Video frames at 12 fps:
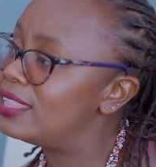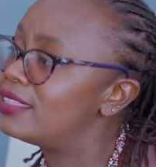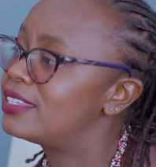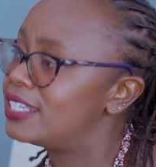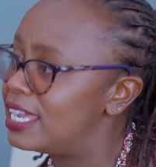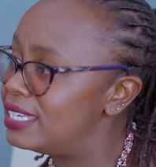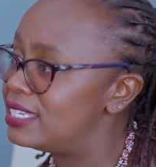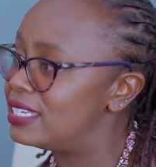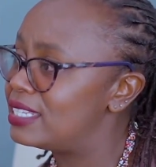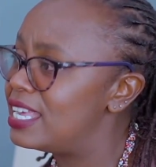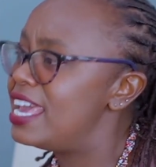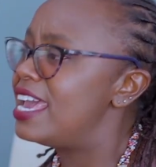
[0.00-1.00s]
health
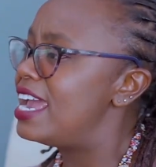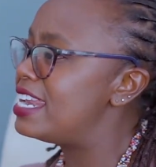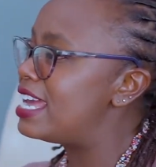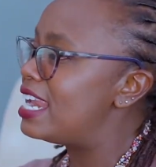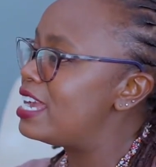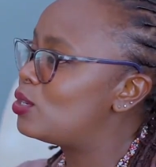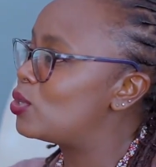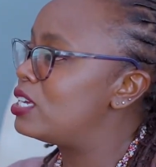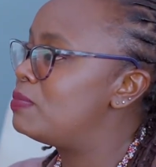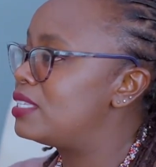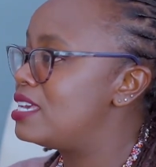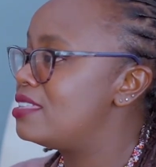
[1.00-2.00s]
challenges. And I like to
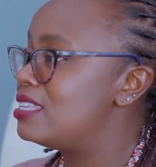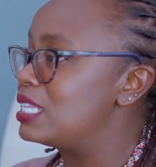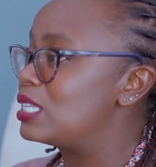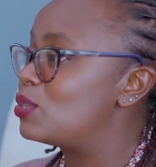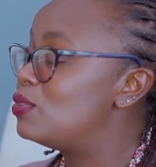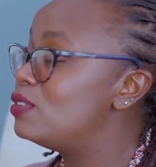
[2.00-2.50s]
keep saying this.